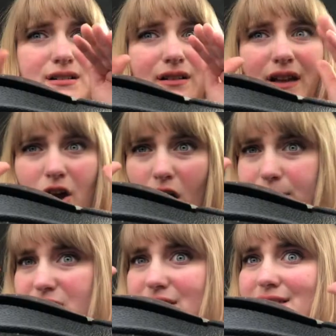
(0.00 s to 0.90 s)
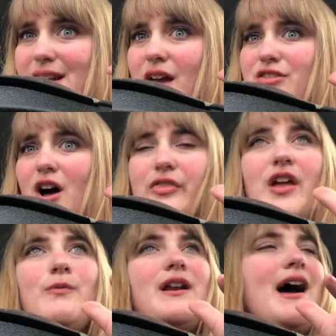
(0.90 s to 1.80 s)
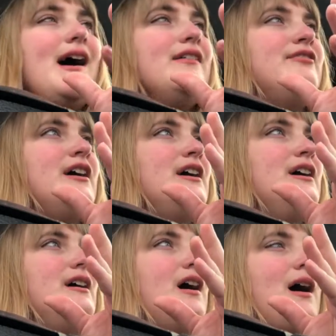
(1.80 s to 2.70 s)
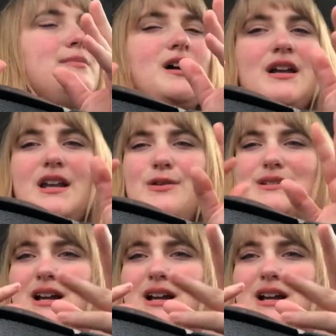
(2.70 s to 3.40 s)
like options than I thought they would have. I'm talking, it was